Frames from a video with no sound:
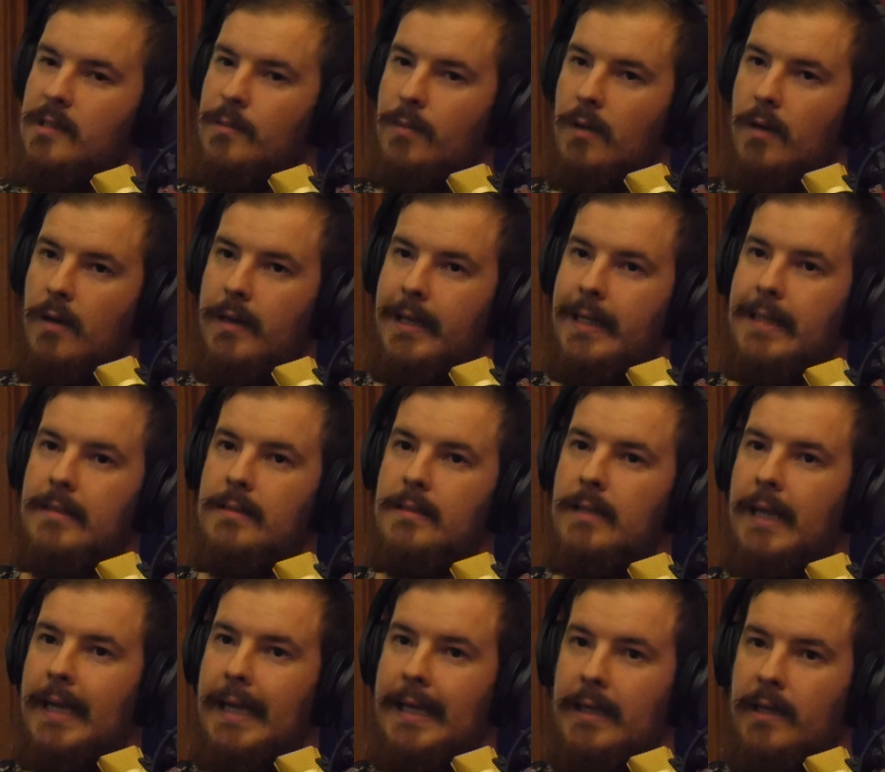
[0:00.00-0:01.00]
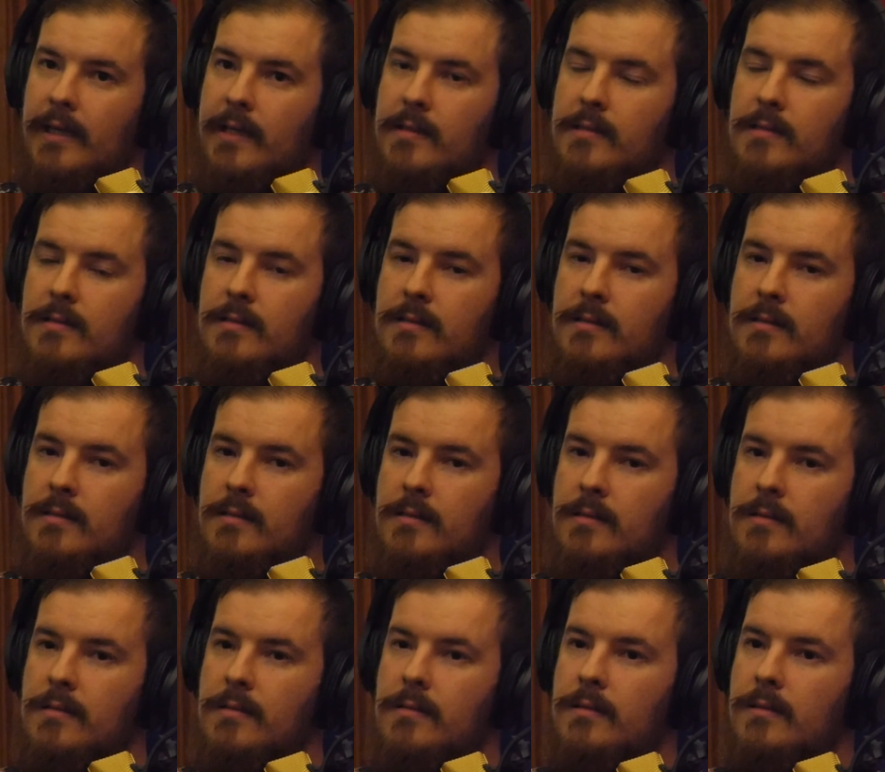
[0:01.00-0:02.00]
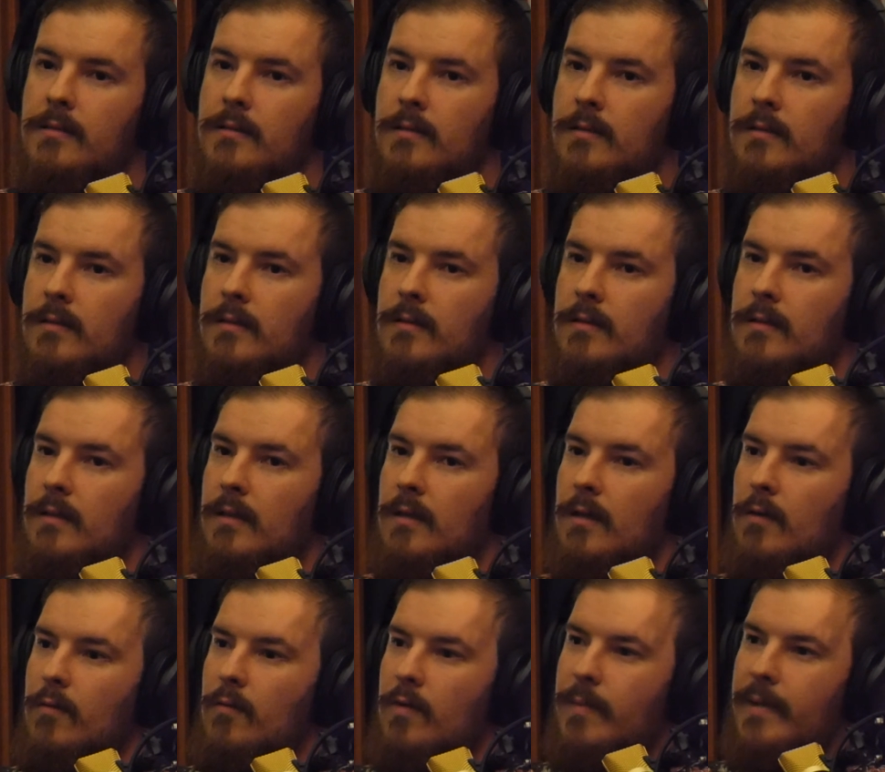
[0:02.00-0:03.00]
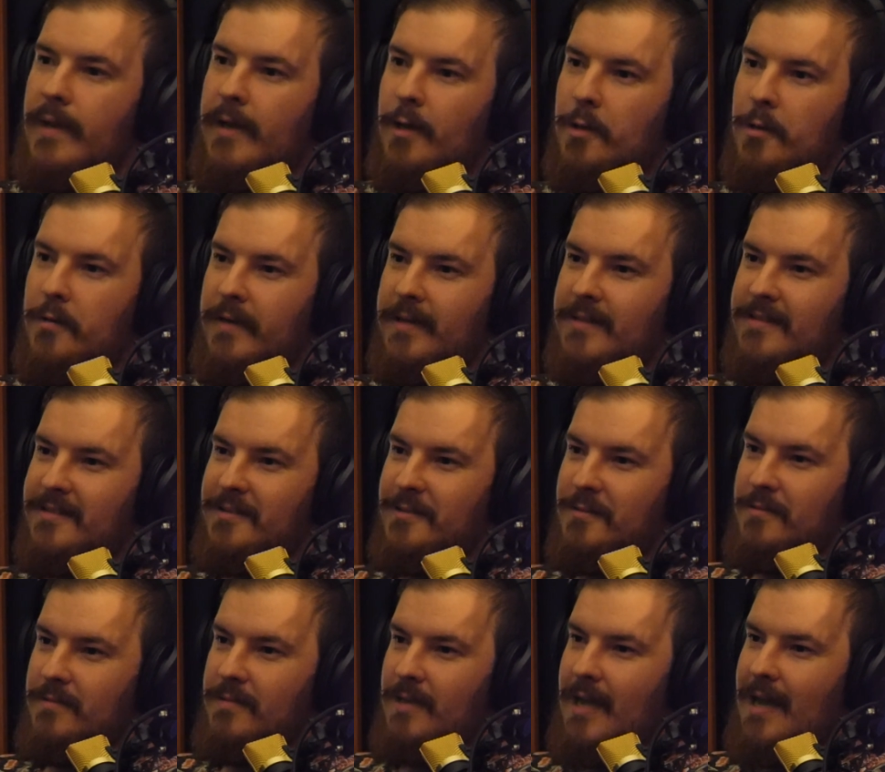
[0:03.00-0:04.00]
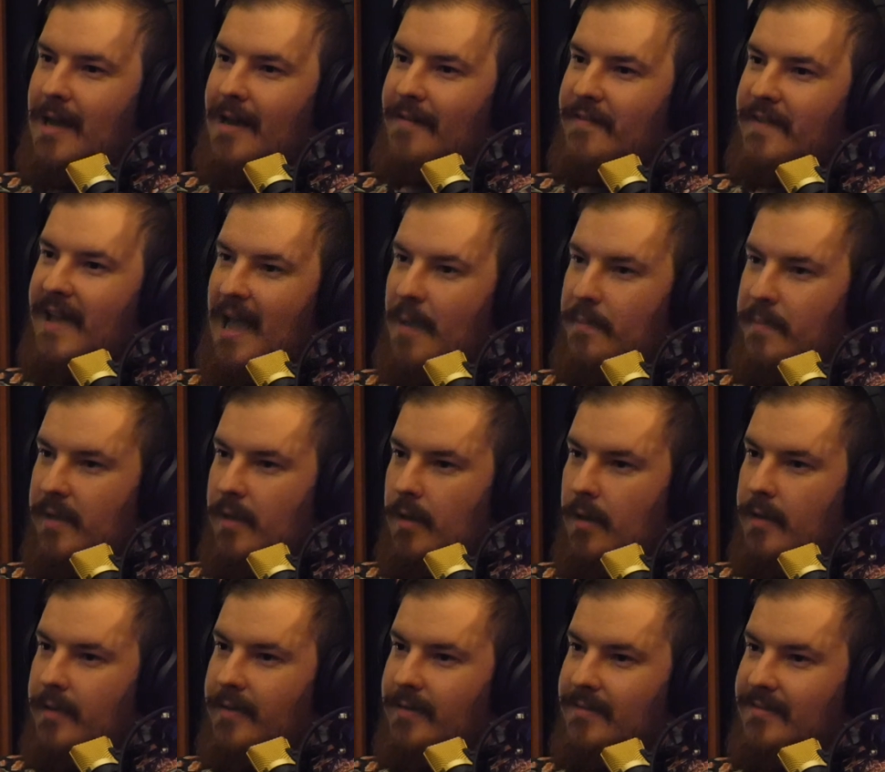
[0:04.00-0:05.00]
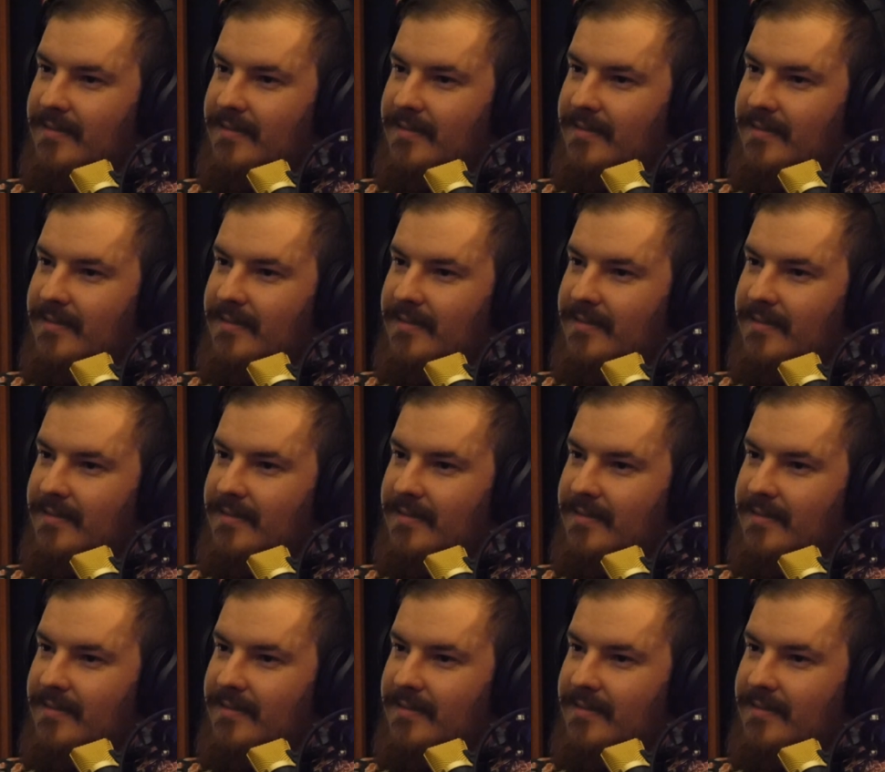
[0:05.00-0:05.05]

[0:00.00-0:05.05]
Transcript: to mind is Rebecca Greensell for Happy Guy.